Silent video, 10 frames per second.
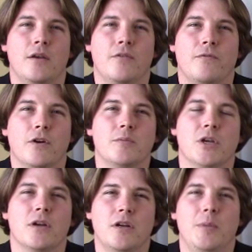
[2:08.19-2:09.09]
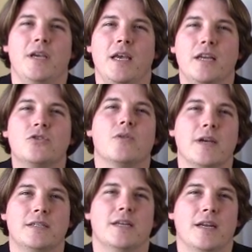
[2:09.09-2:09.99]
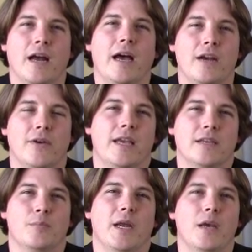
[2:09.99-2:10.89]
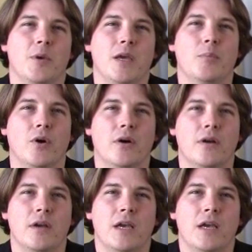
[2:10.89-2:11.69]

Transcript: firms aren't going to be interested in hiring as many people.